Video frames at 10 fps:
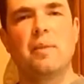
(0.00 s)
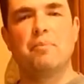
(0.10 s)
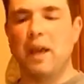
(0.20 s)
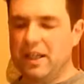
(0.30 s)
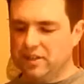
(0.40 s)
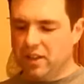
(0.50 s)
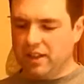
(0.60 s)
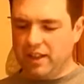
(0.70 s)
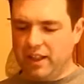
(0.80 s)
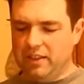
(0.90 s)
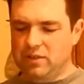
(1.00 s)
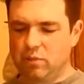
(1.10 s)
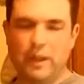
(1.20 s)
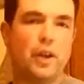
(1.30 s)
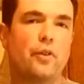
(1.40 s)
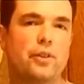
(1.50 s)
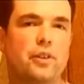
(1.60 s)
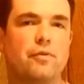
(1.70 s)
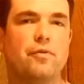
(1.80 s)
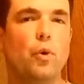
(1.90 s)
Based on this, we know that the
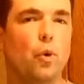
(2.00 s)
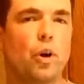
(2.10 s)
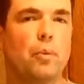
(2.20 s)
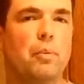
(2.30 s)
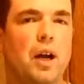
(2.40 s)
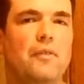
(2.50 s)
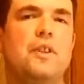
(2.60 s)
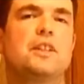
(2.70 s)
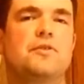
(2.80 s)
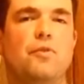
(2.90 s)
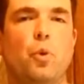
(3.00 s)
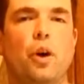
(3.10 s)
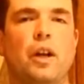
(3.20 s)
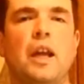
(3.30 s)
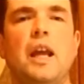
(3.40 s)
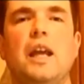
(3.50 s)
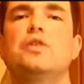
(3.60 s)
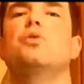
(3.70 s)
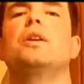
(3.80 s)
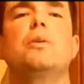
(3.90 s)
form of this fork is
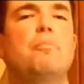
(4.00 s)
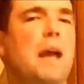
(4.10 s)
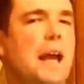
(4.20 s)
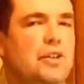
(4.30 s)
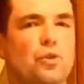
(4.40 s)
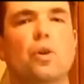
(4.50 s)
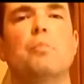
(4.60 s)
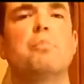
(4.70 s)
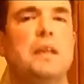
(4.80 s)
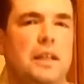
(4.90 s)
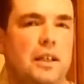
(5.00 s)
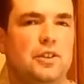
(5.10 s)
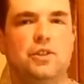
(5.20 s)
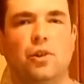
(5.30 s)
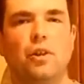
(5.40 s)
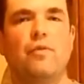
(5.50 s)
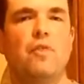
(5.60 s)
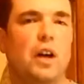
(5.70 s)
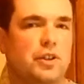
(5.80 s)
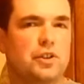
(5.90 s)
going to match or meet a certain
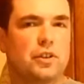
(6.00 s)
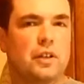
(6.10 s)
function.